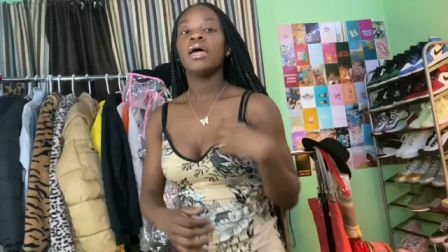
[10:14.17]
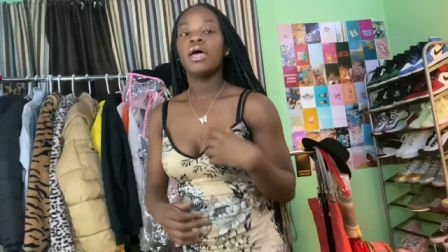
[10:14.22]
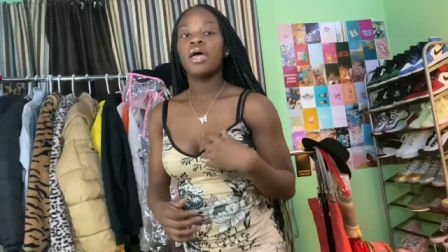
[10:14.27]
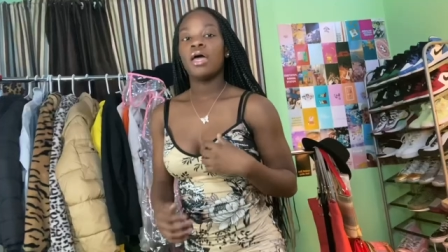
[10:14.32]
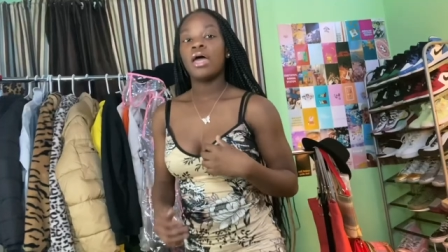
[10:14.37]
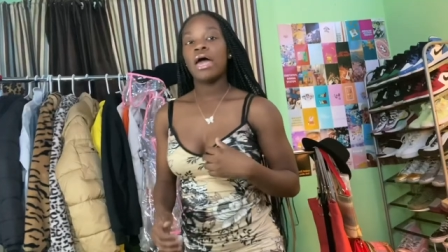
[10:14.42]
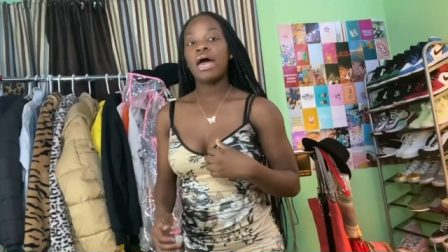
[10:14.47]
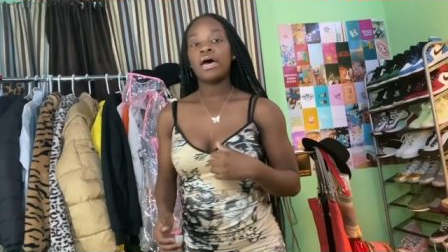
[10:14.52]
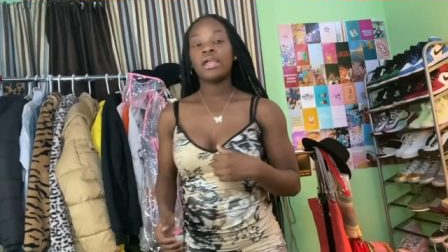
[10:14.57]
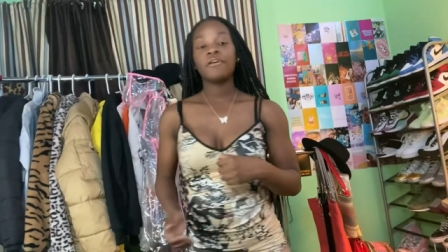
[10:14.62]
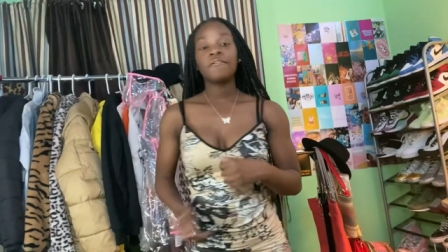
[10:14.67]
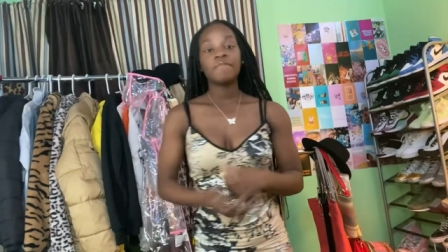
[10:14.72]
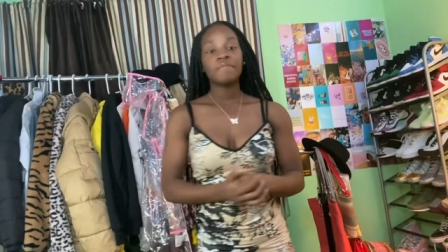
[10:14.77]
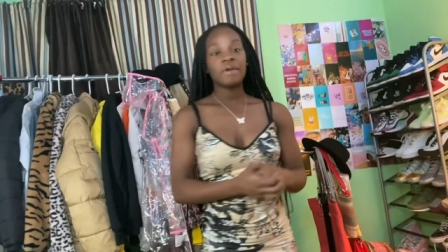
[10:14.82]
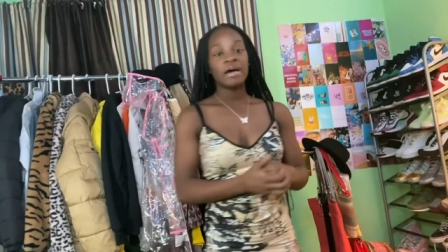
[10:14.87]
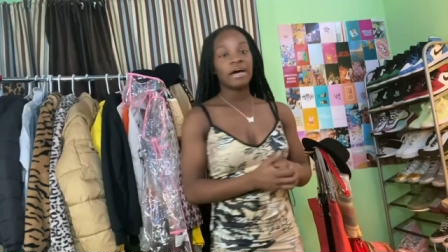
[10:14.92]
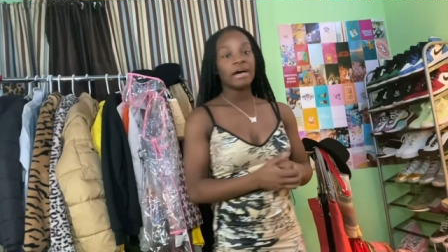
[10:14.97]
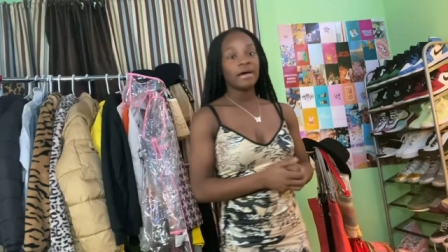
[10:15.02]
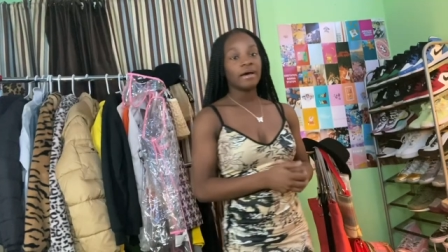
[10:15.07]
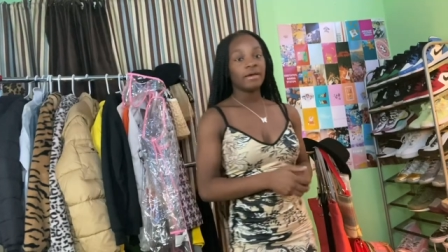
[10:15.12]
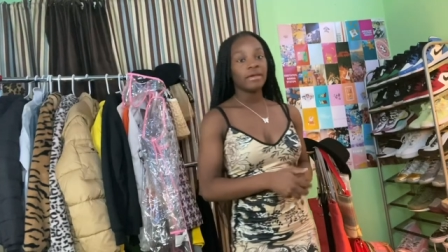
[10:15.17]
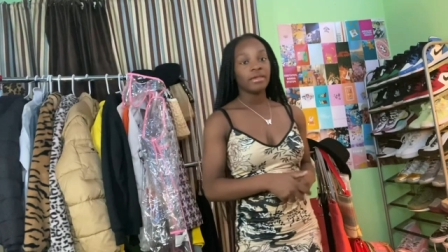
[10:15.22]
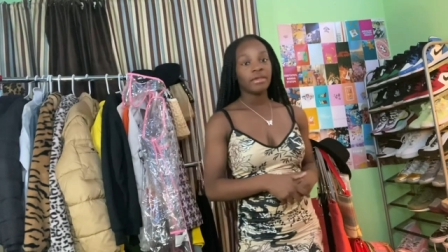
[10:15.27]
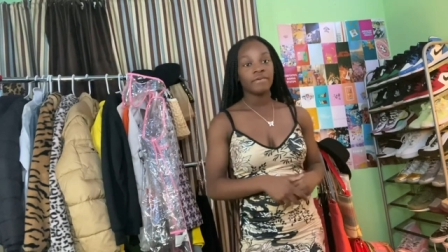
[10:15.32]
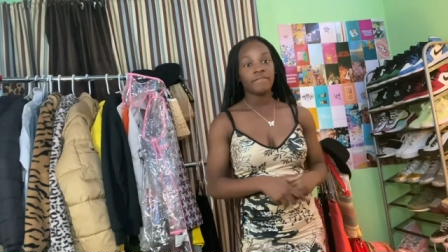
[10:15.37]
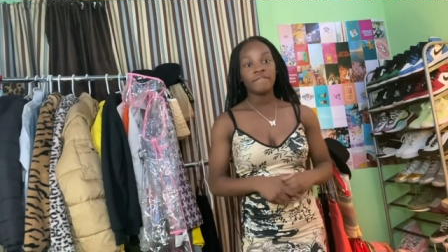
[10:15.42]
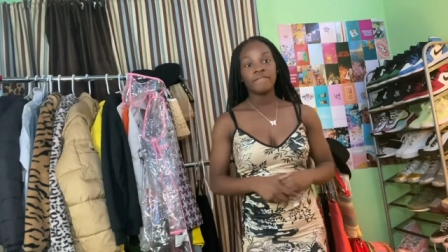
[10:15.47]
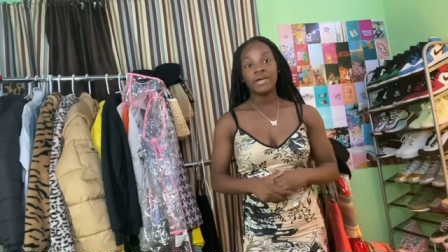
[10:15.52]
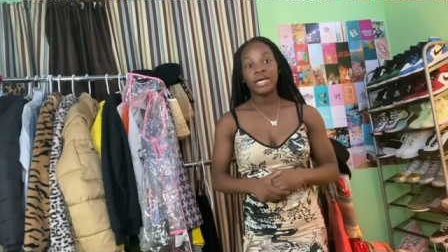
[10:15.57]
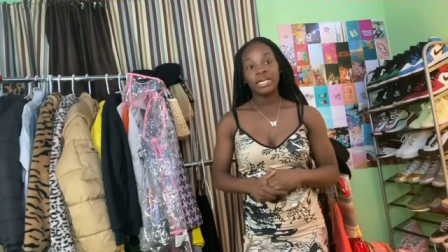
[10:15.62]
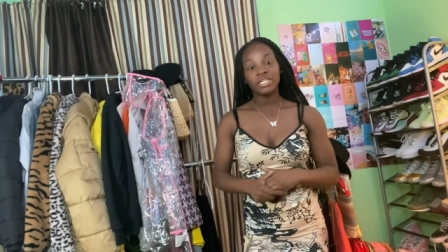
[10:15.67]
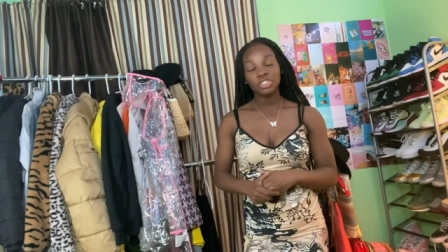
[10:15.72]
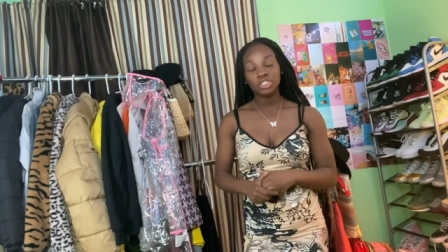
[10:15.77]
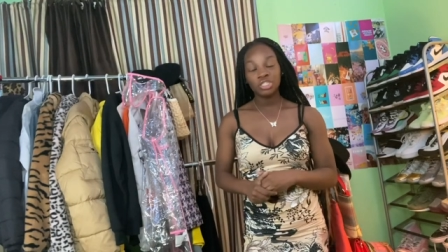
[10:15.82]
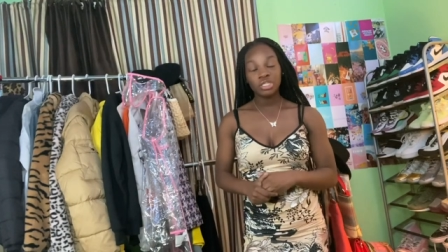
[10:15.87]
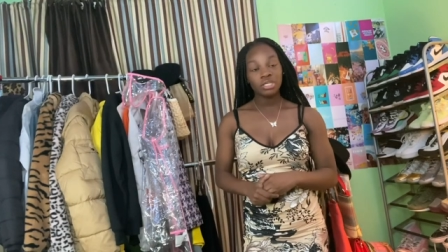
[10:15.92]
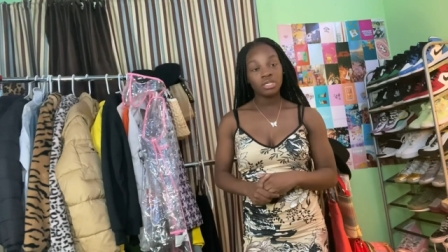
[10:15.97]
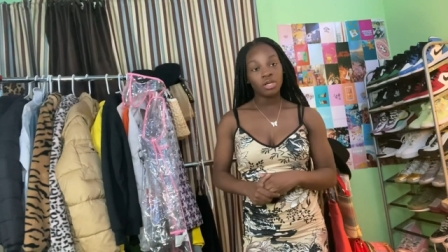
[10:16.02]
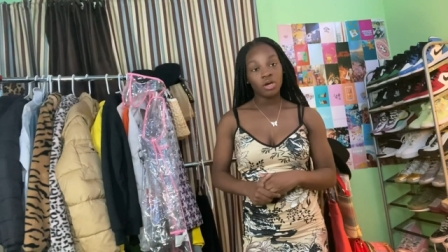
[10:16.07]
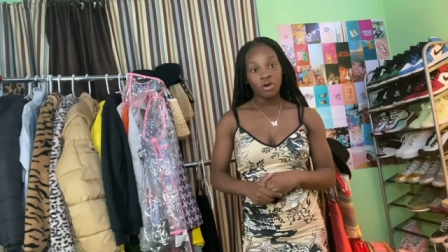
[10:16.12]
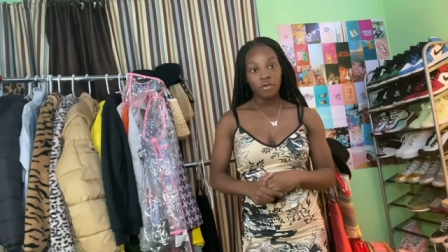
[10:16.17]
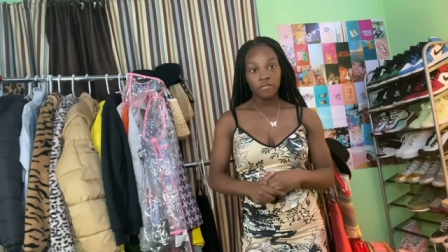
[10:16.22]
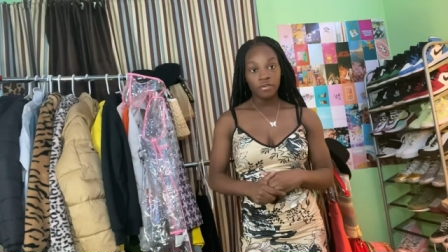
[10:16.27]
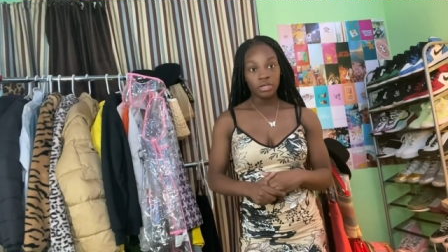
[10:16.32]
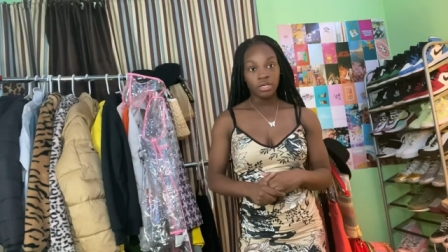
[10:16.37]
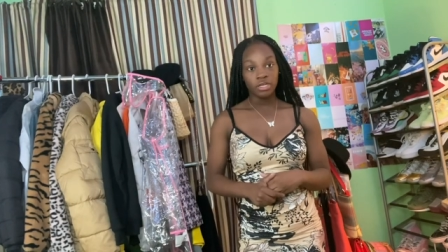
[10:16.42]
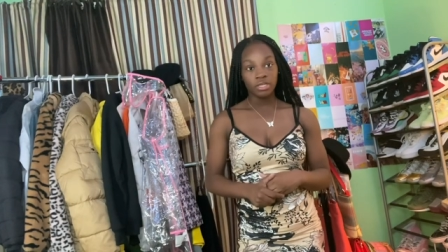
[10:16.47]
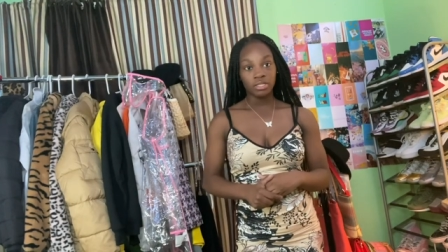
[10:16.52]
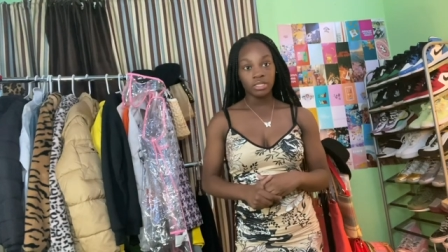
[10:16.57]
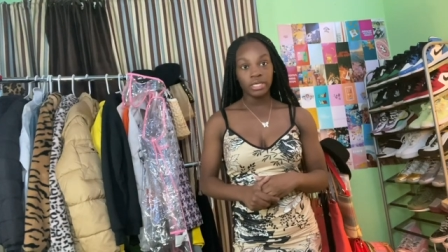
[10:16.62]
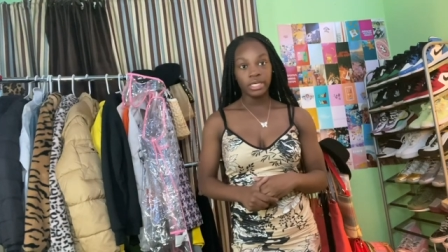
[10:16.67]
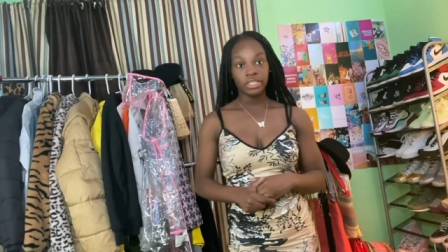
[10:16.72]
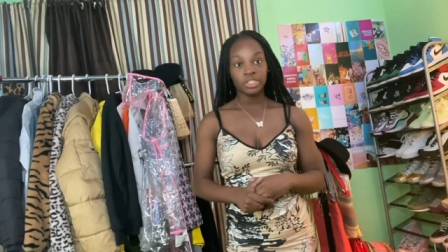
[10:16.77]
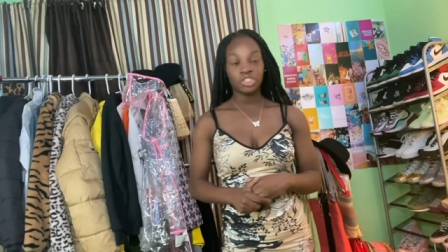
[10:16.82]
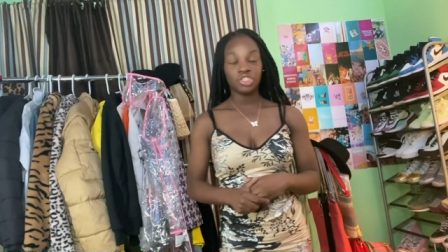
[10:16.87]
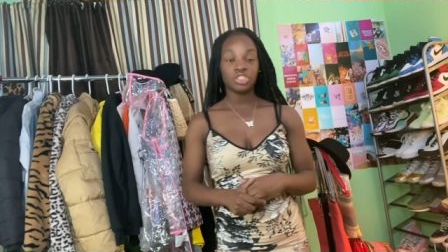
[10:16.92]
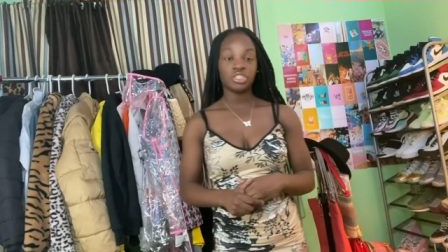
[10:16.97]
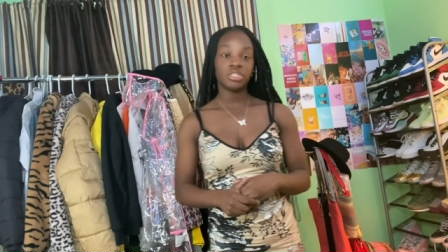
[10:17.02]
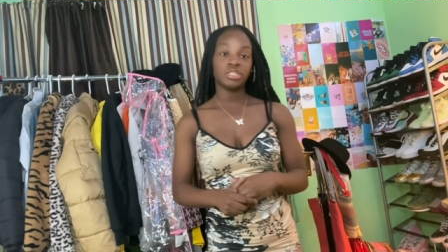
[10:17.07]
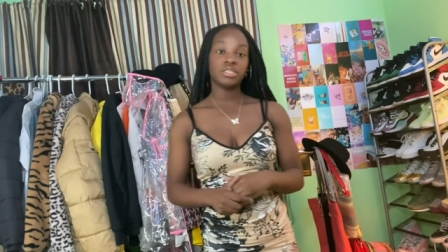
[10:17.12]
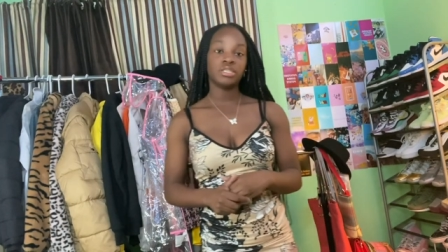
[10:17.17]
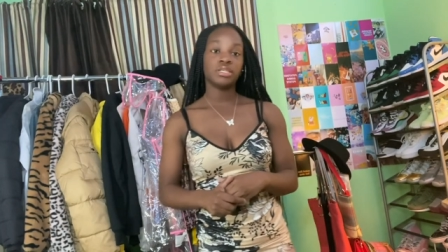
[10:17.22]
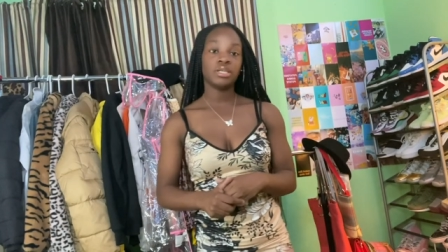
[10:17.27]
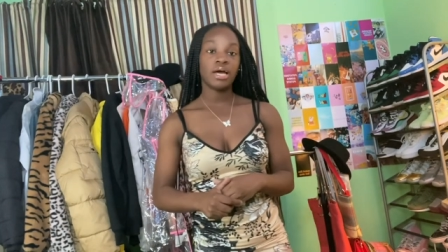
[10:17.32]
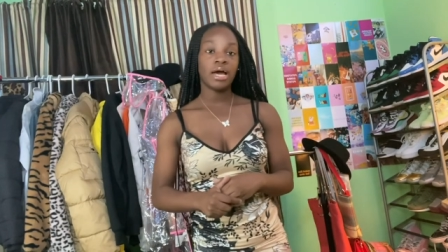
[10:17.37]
Out of my Fashion Nova collection,